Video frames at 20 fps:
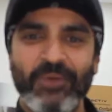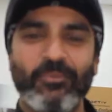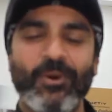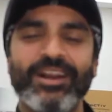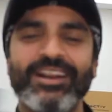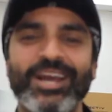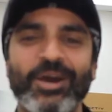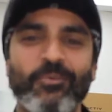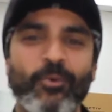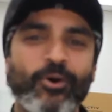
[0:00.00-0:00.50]
And
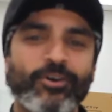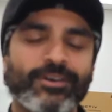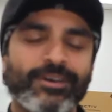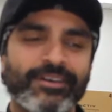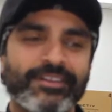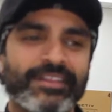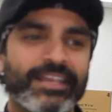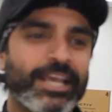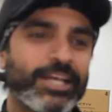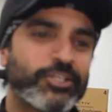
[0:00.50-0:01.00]
one day I walked
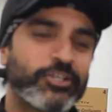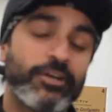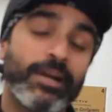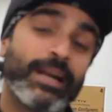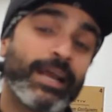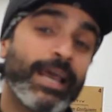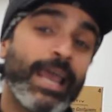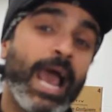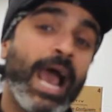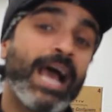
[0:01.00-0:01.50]
into the kitchen
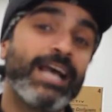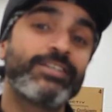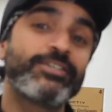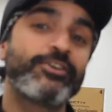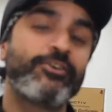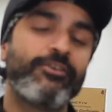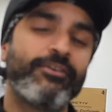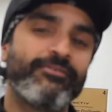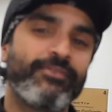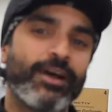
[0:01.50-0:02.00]
and I
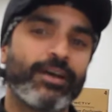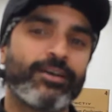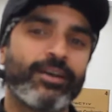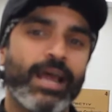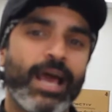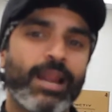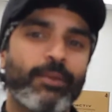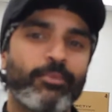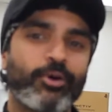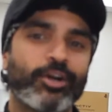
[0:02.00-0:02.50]
asked her if I could
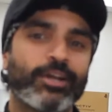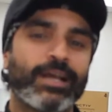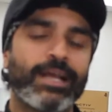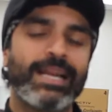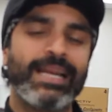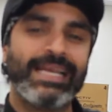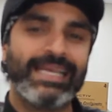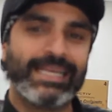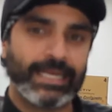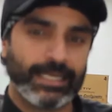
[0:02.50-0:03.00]
help her
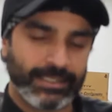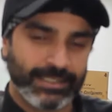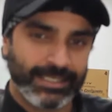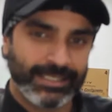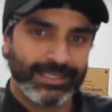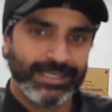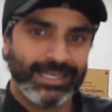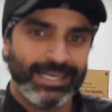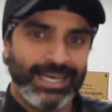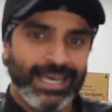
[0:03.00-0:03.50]
clean it.
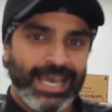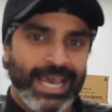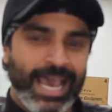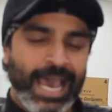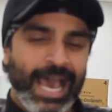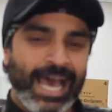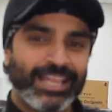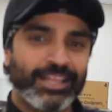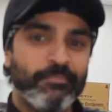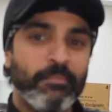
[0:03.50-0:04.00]

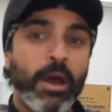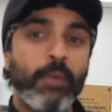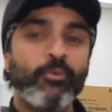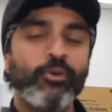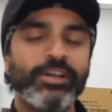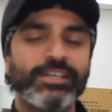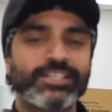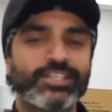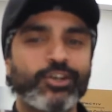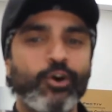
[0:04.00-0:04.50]
And the
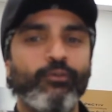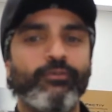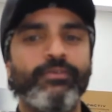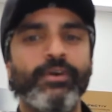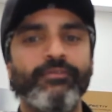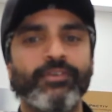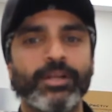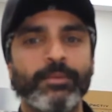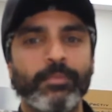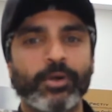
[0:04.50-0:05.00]
memory is so
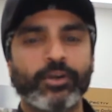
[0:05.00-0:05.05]
vivid